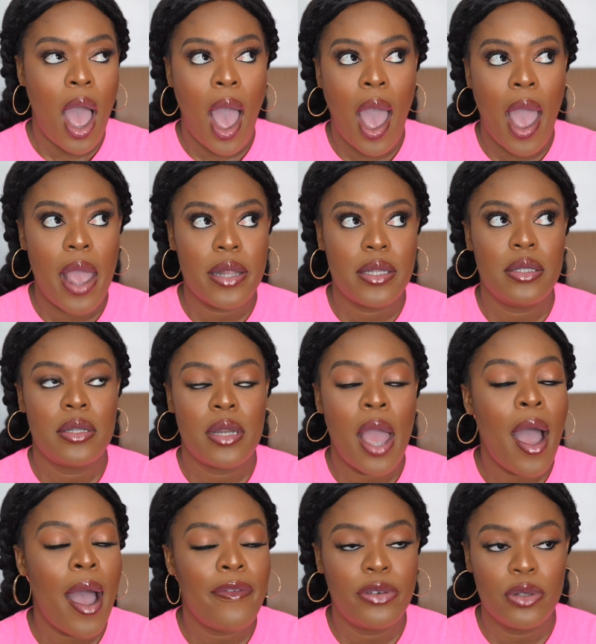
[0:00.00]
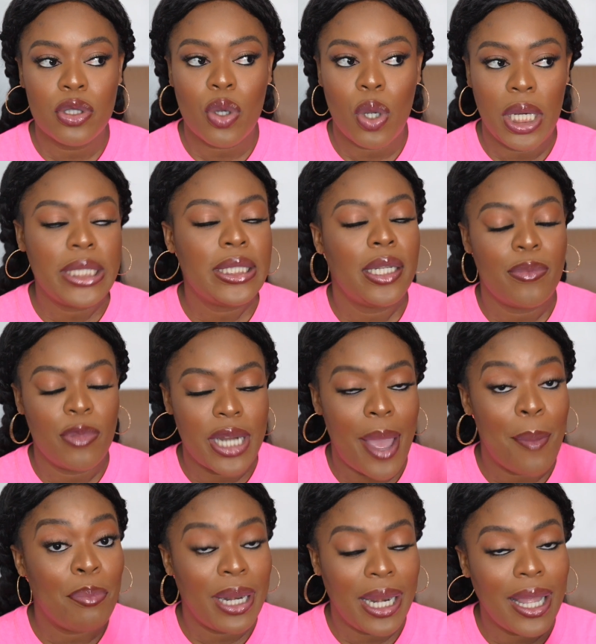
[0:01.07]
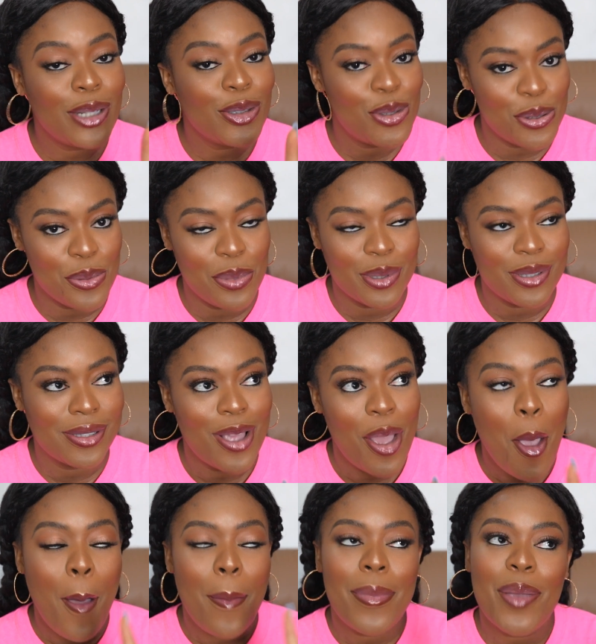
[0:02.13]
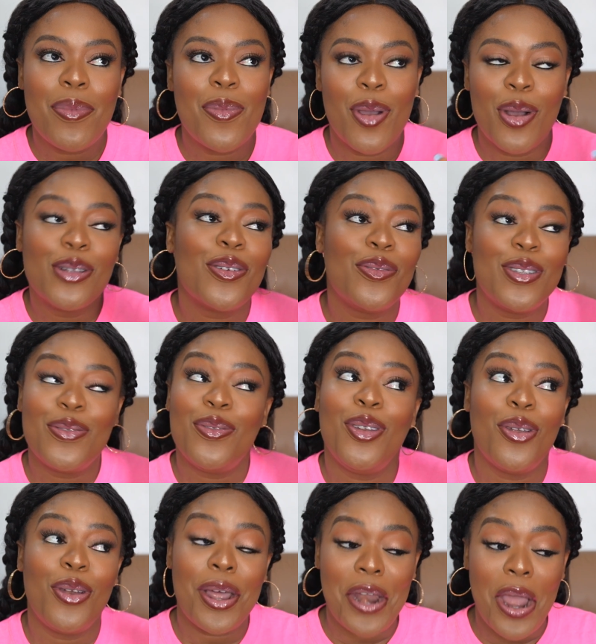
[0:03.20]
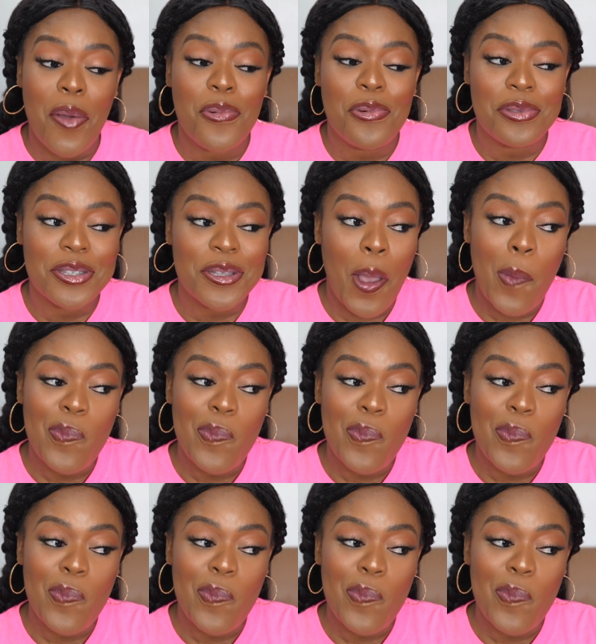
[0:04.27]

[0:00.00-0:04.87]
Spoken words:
I haven't collected the money I plan to, but maybe because of this video now, I won't.